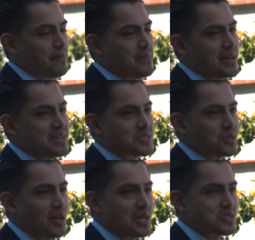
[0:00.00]
that is your
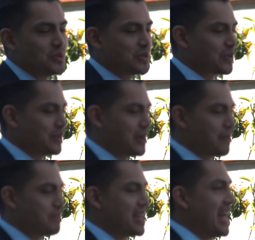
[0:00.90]
law school career,
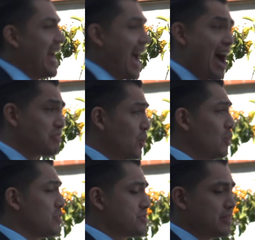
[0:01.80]
have
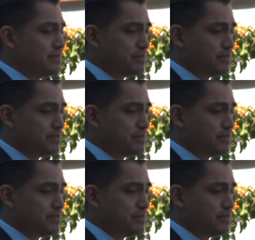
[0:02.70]
goals,